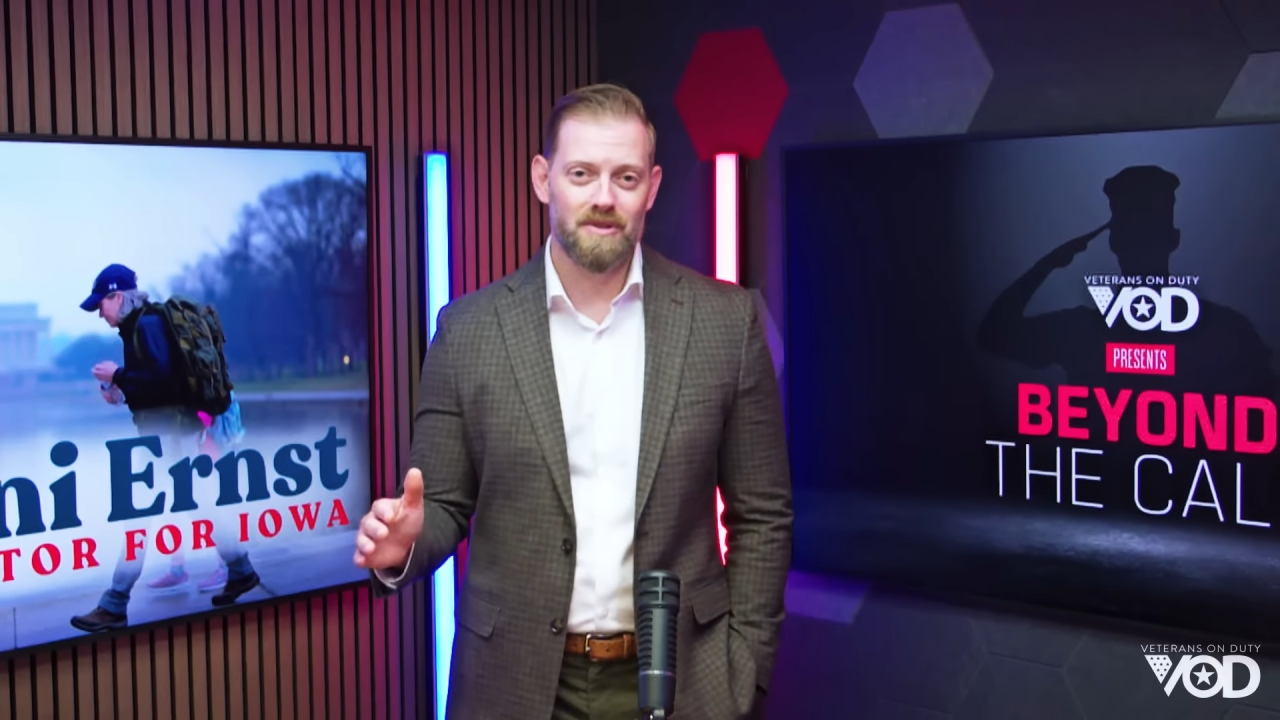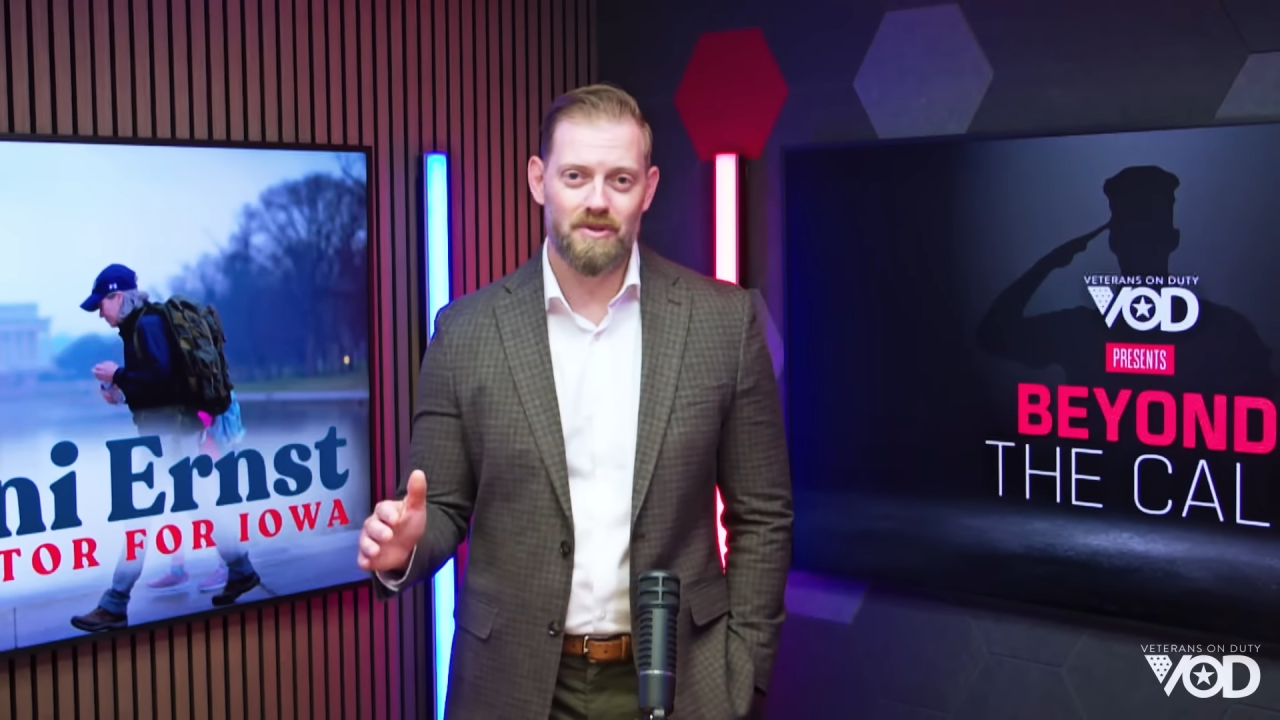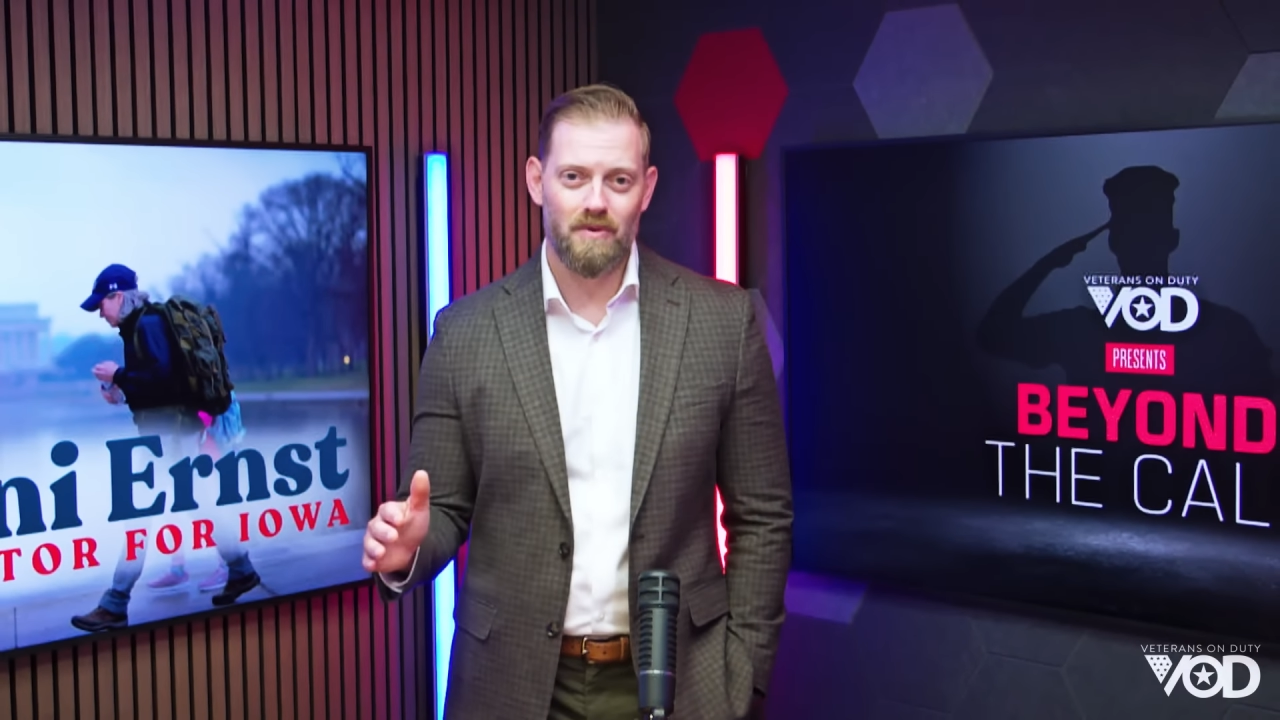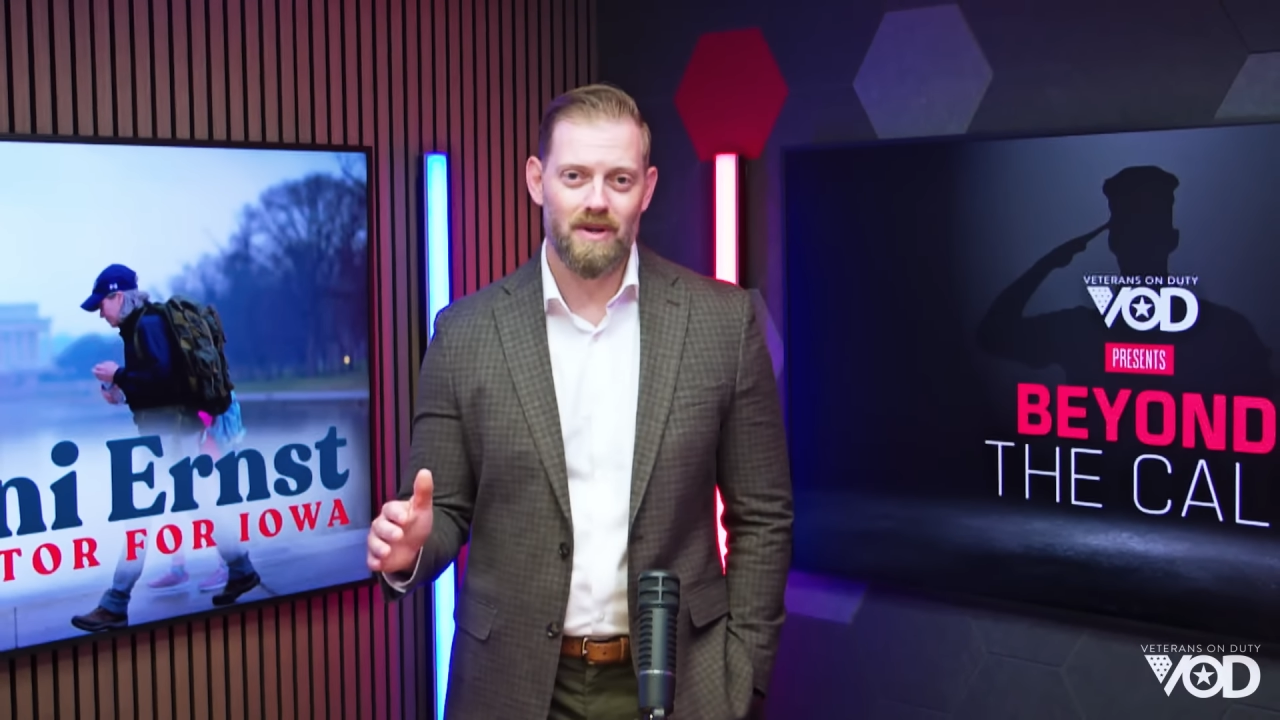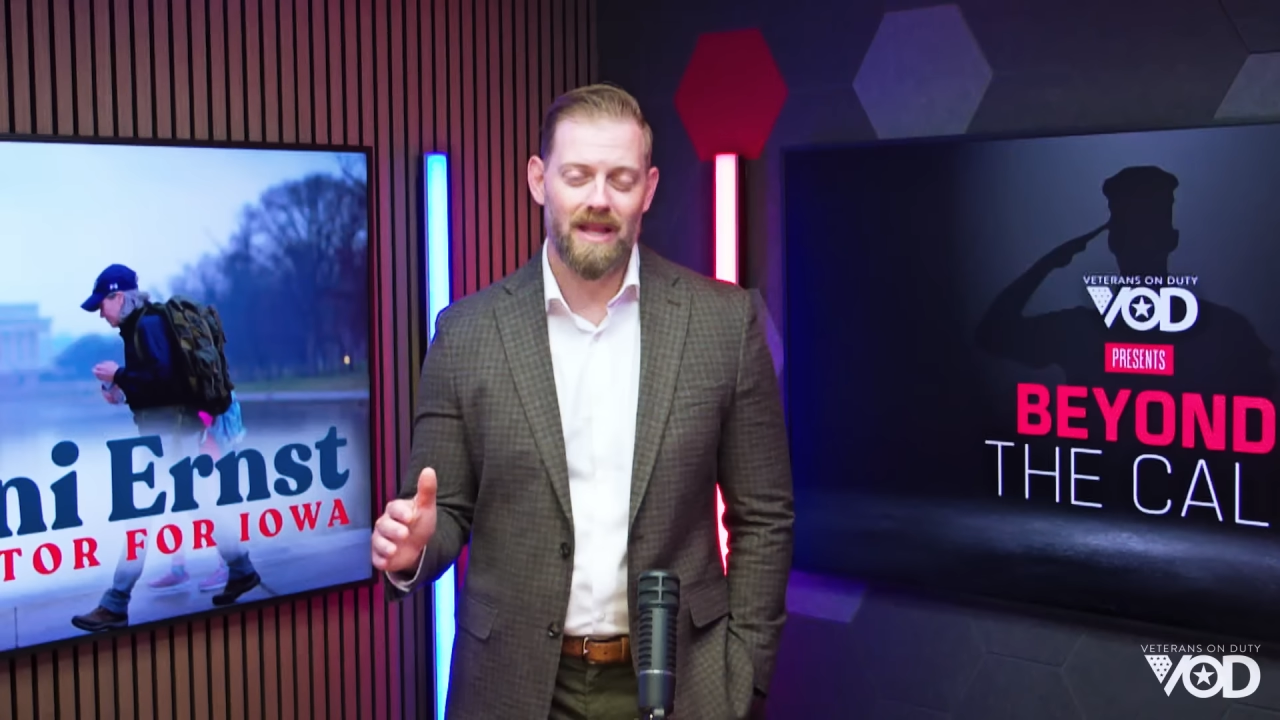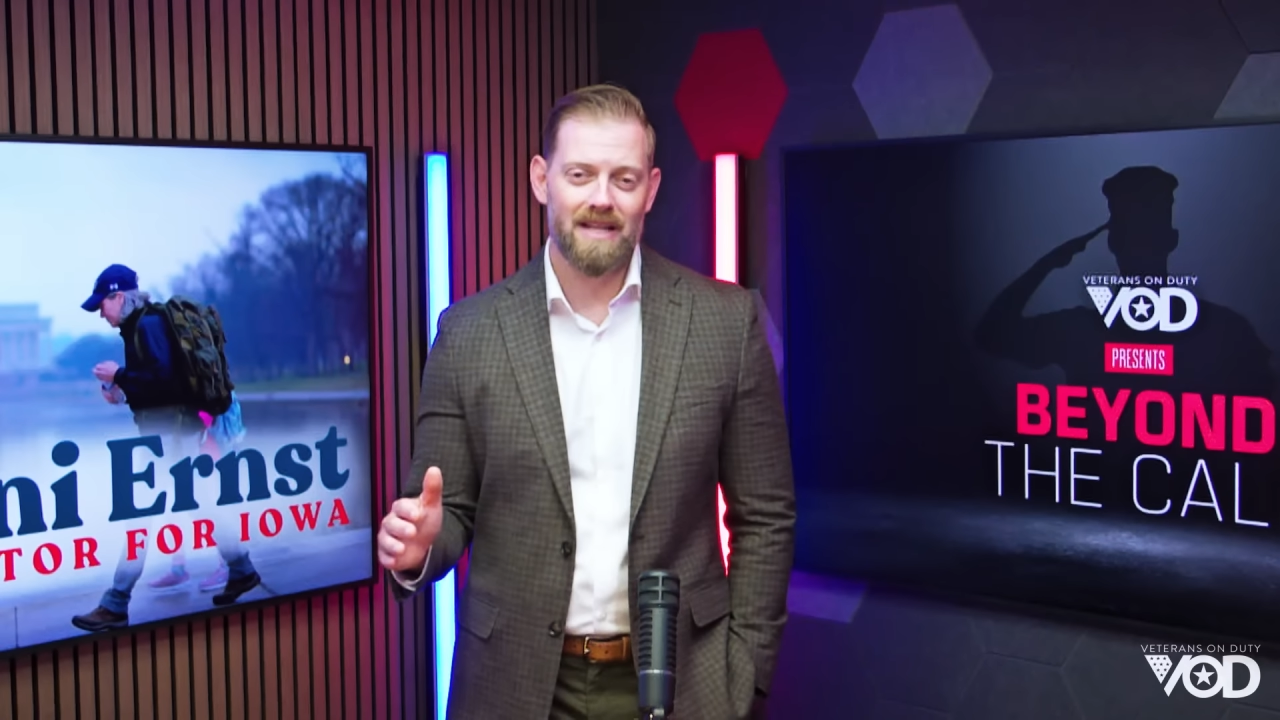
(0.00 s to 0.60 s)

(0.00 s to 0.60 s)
story